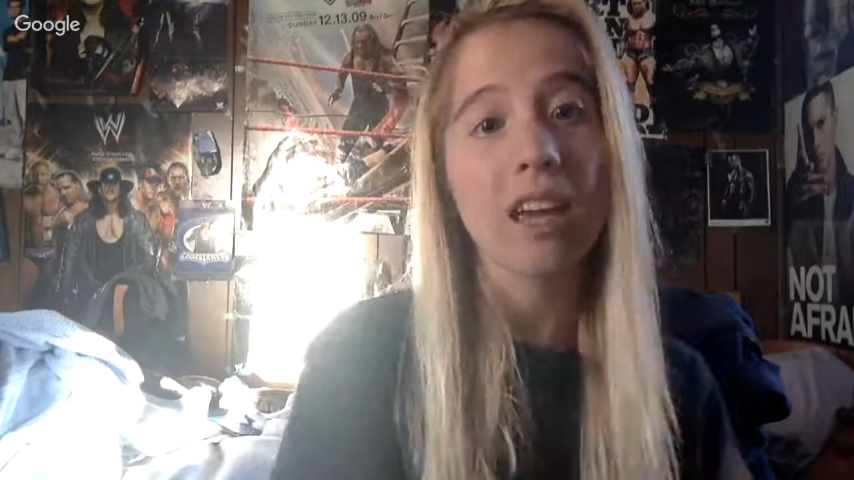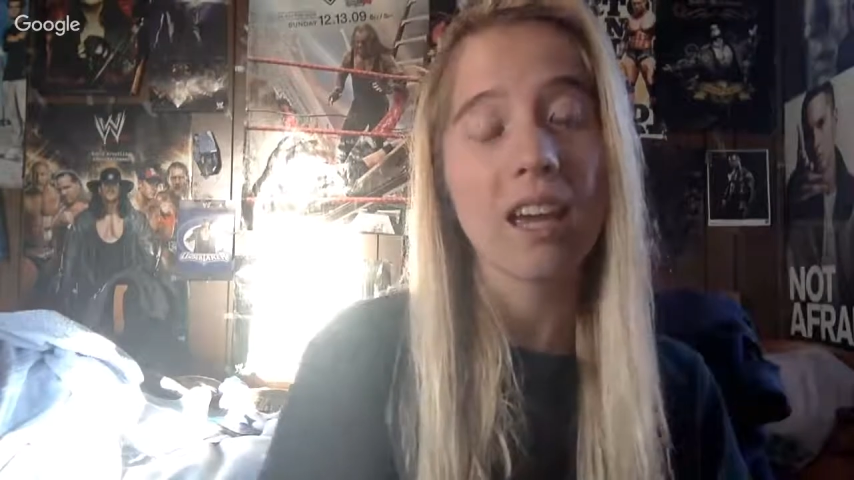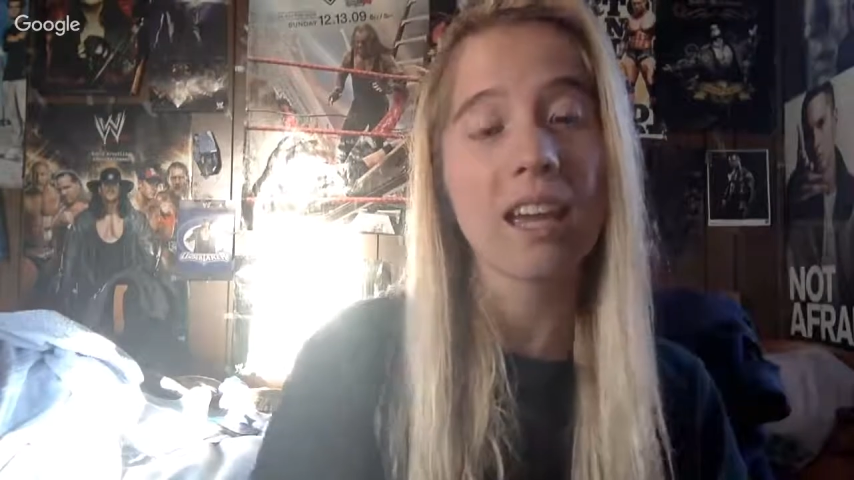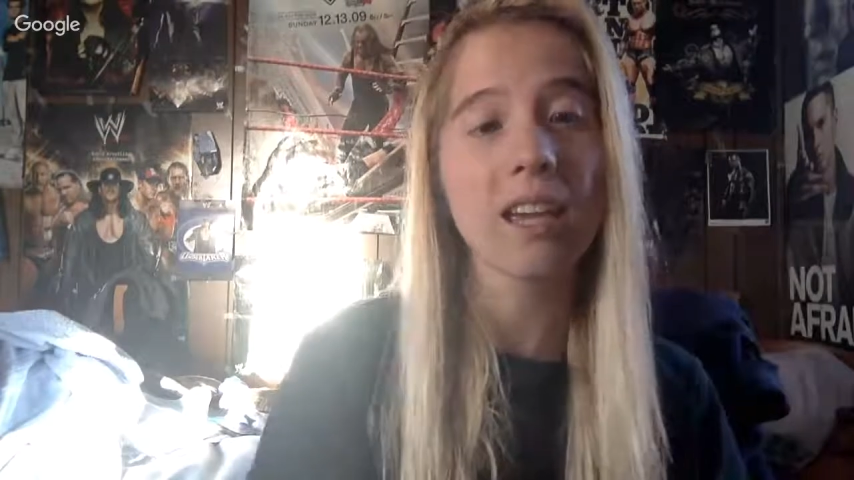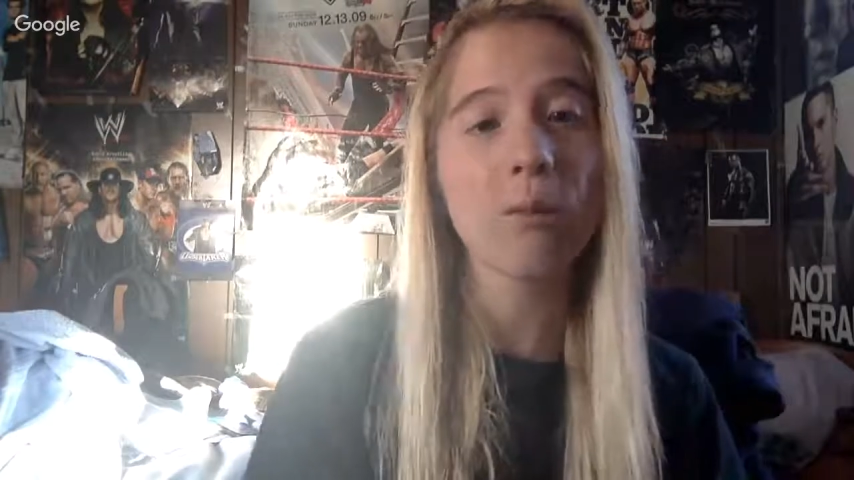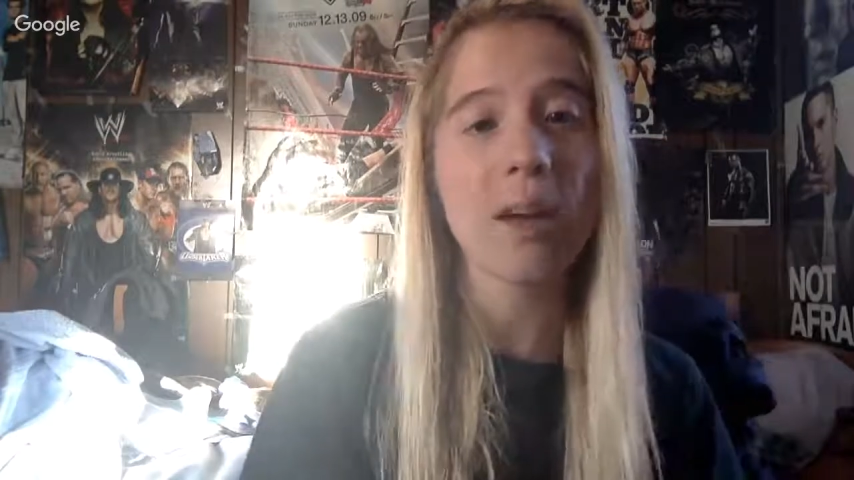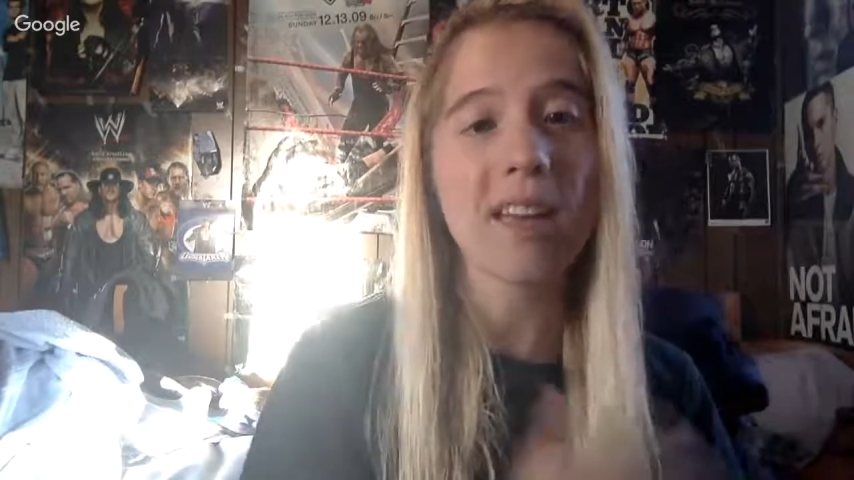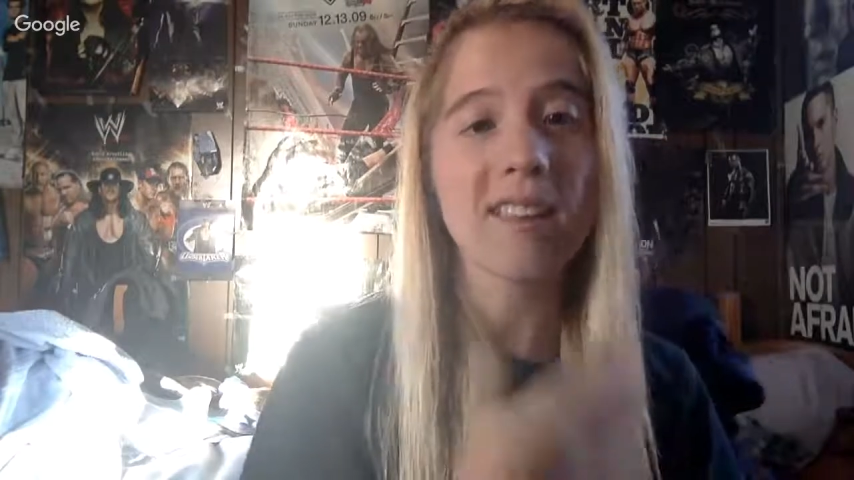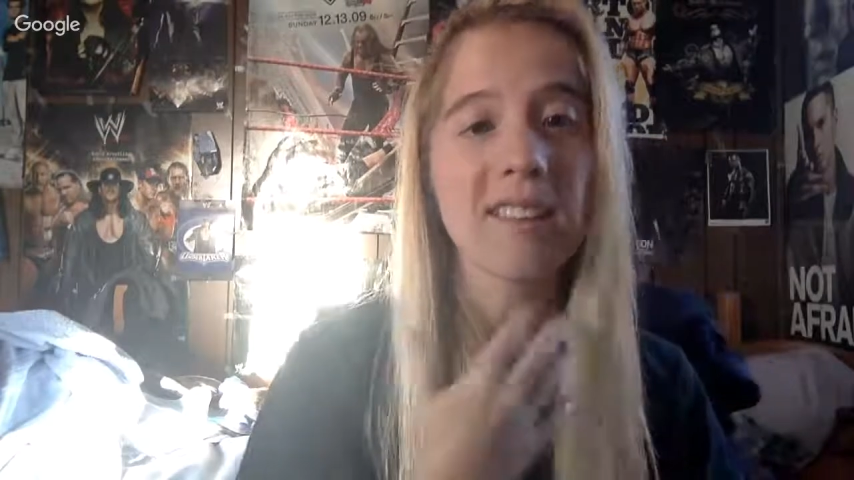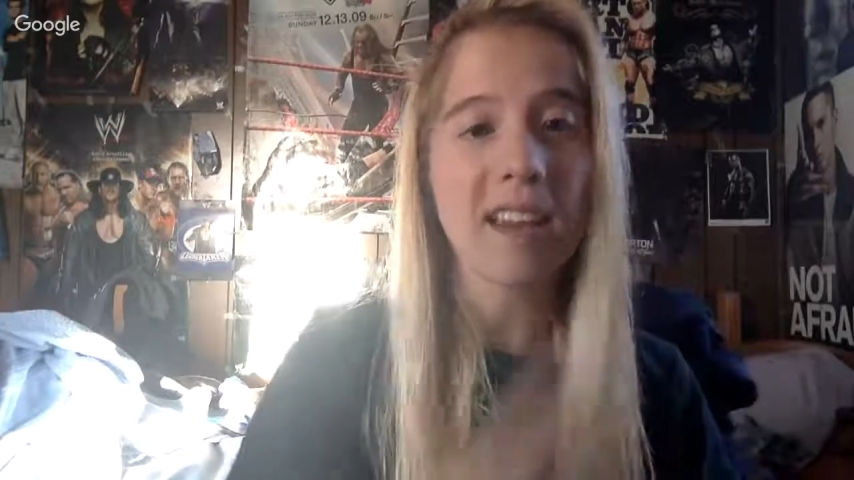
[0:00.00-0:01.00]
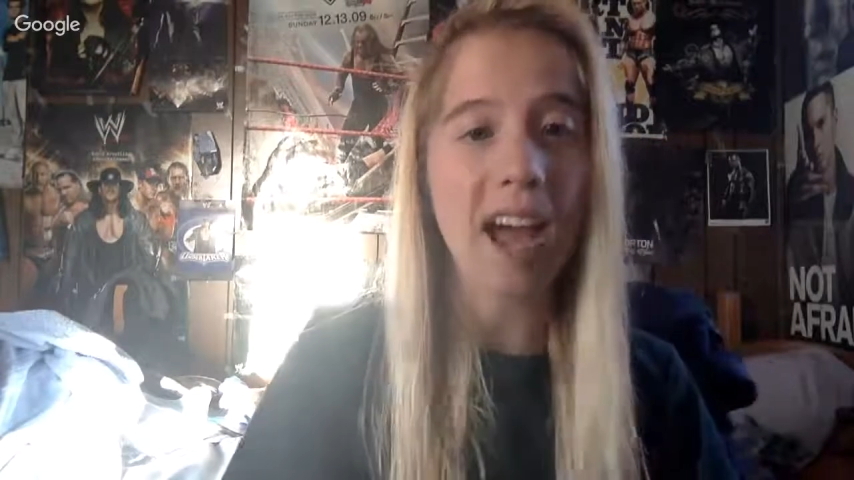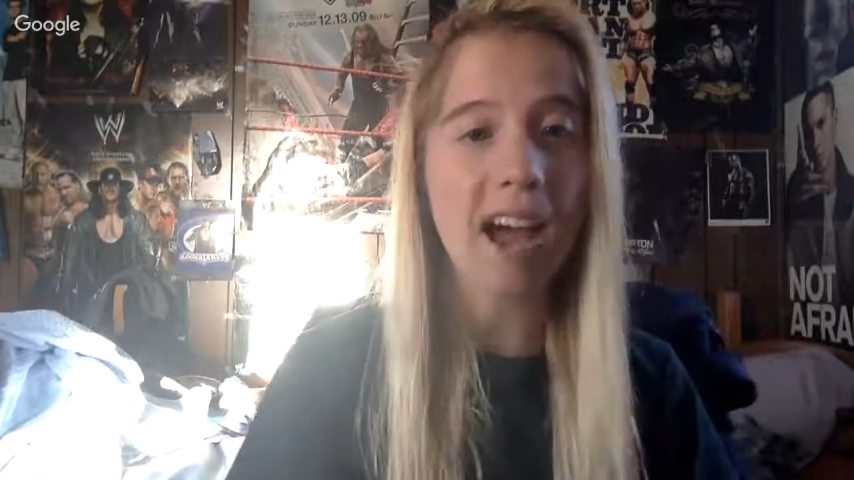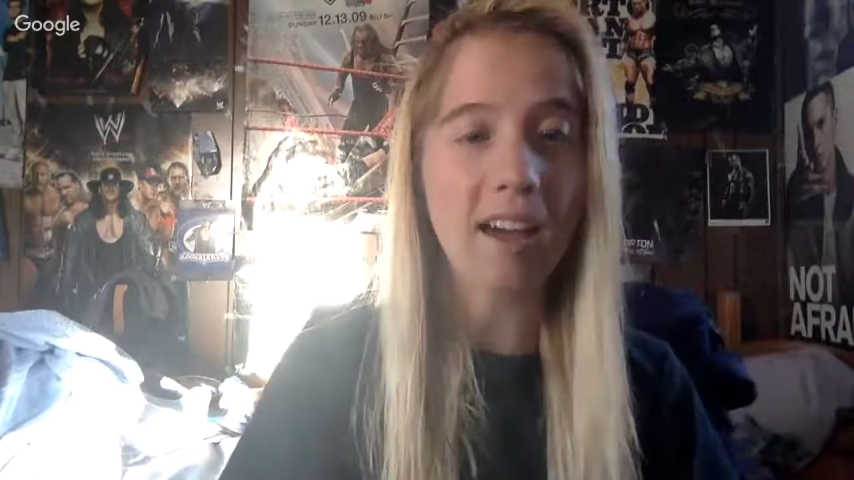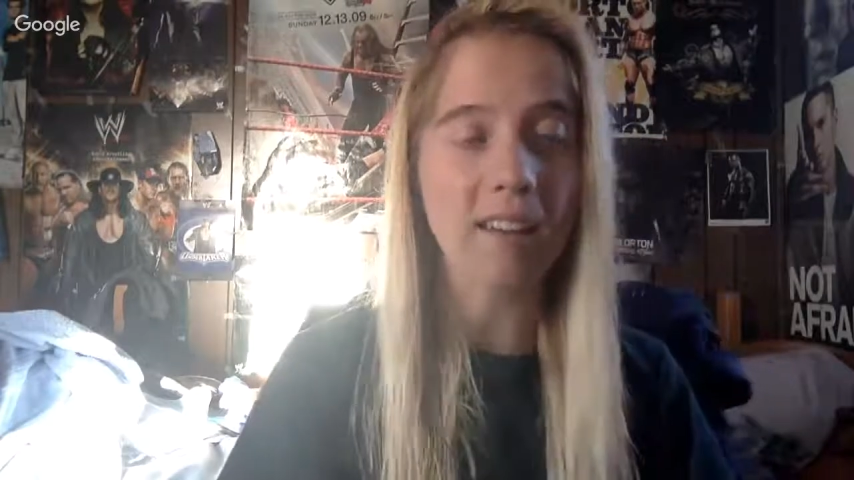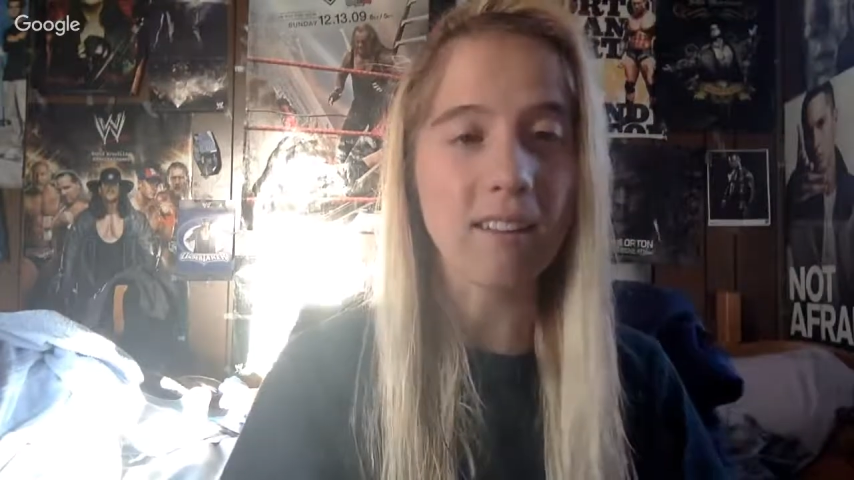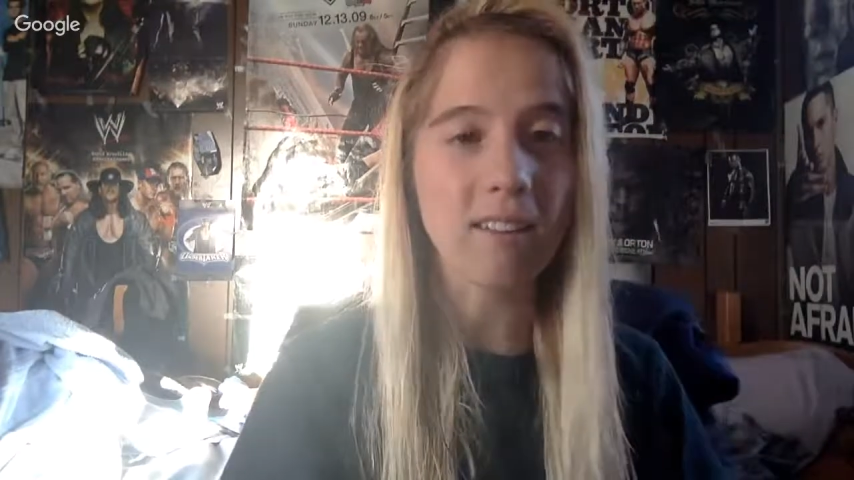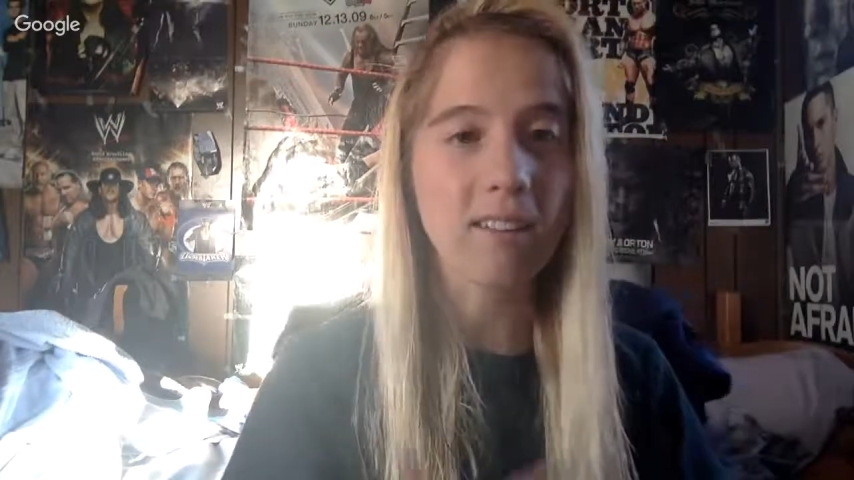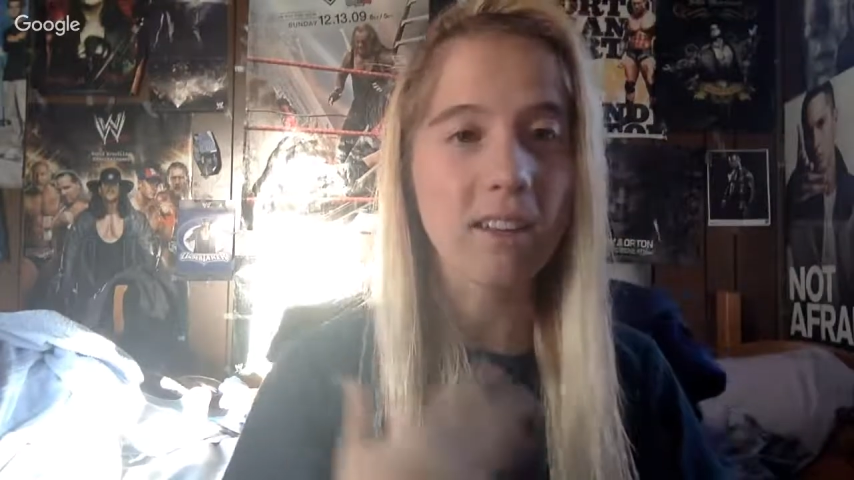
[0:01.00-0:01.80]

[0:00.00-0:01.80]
he wins and has